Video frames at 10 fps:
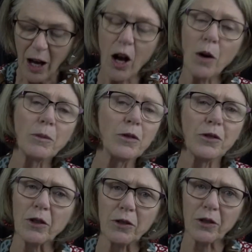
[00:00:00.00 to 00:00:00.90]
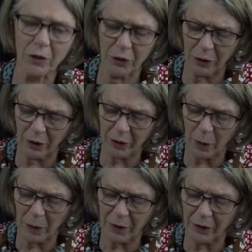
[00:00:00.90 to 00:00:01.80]
I'm so sorry to have come
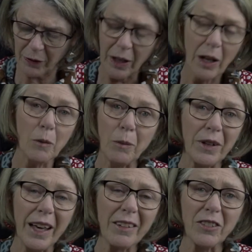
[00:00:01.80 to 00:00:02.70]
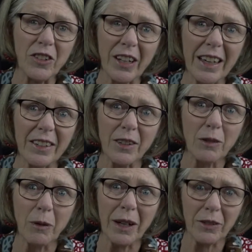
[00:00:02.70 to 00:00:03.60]
like this, but our chair didn't
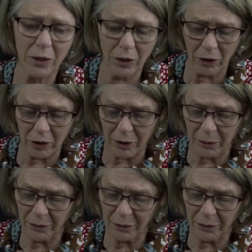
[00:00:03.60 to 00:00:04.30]
wait to knock.